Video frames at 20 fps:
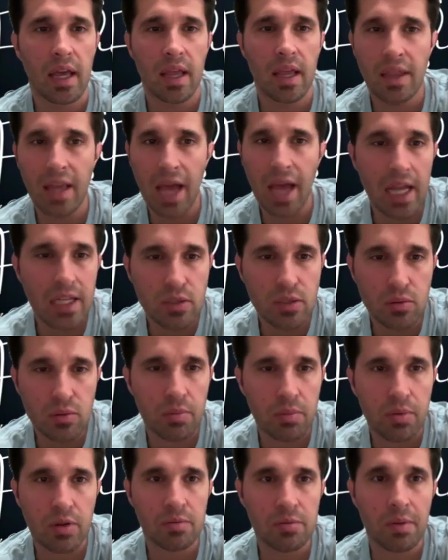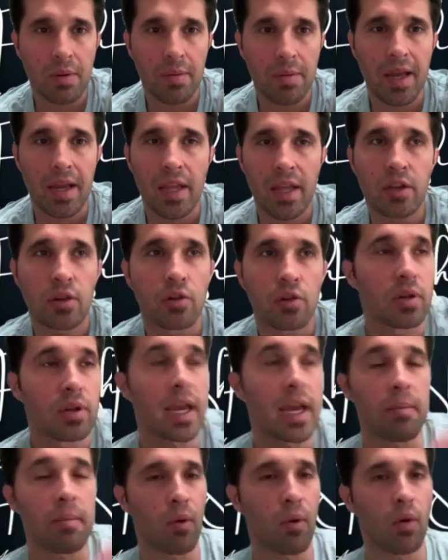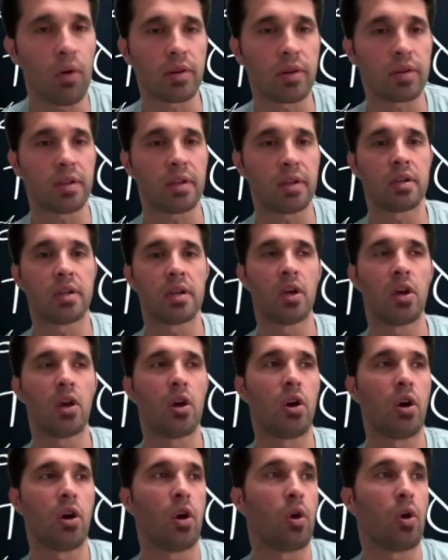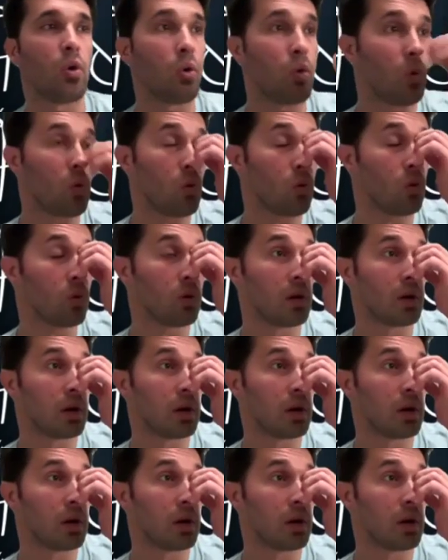That's what blows my mind. And you look at Portland, who